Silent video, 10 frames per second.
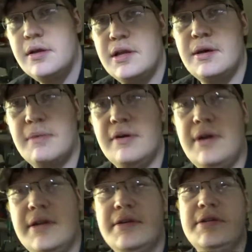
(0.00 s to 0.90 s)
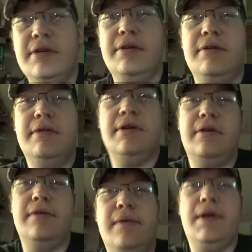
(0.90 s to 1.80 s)
I'm going to show you
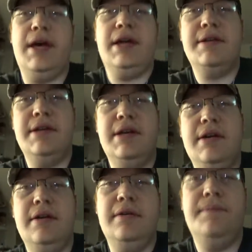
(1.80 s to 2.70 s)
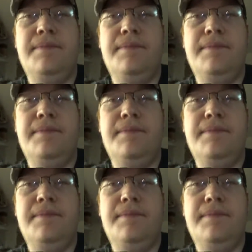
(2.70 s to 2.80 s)
all that here.